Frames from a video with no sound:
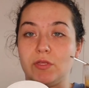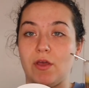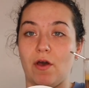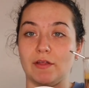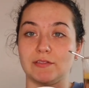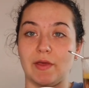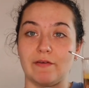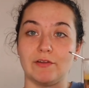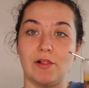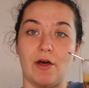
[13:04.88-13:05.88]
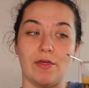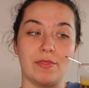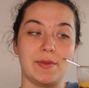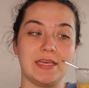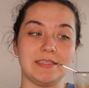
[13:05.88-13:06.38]
really hot, so I have a
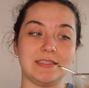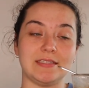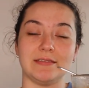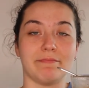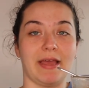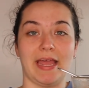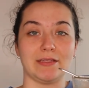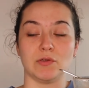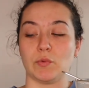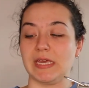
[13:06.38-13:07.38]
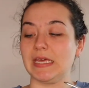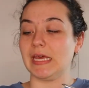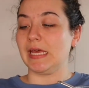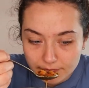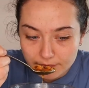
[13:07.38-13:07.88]
cloth because my hands are weak.
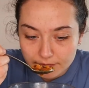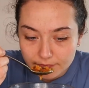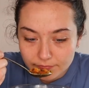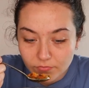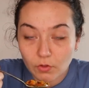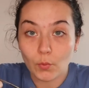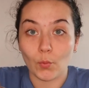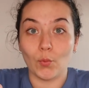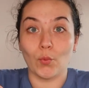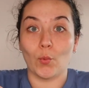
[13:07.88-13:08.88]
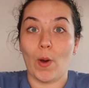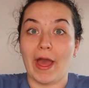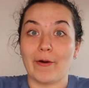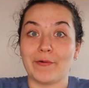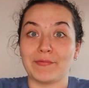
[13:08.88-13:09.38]
Ooh,
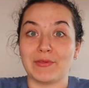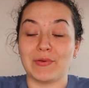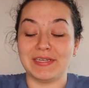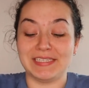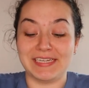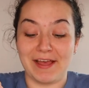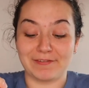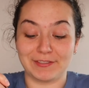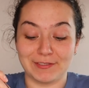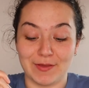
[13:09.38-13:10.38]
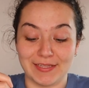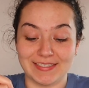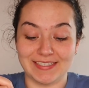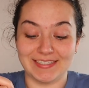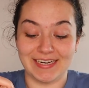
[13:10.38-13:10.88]
wow. You can definitely smell the
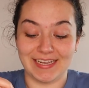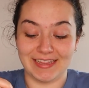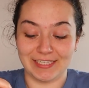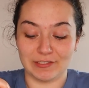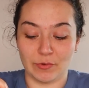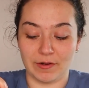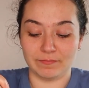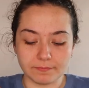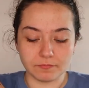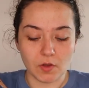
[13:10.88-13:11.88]
seasoning in this one.